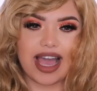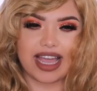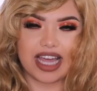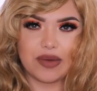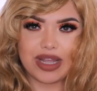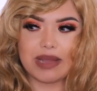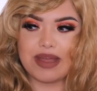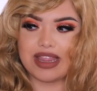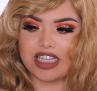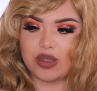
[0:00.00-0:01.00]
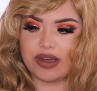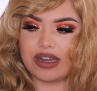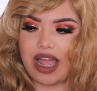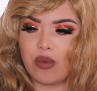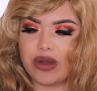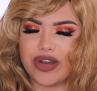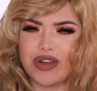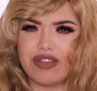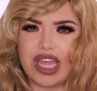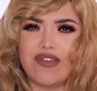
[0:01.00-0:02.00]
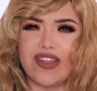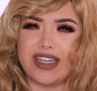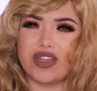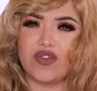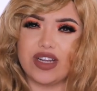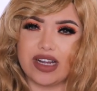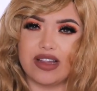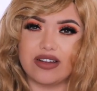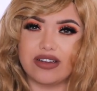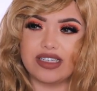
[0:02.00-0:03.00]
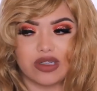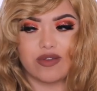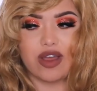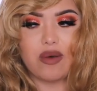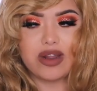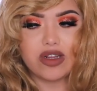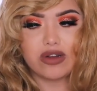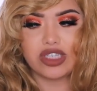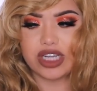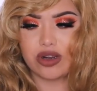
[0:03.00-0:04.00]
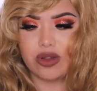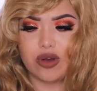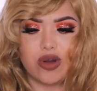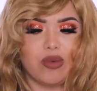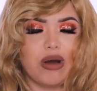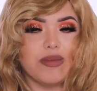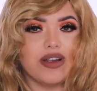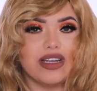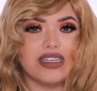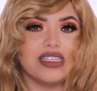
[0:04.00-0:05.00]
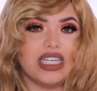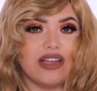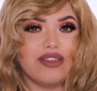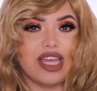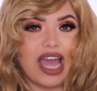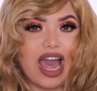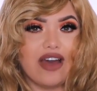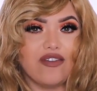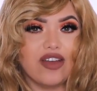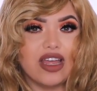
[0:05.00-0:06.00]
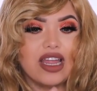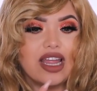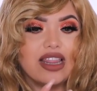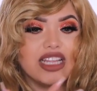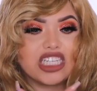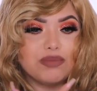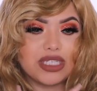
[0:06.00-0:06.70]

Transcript: I kind of recommend this one. I wonder if they have like different colors. So if y'all wanna go check your local Walmart and see if they have this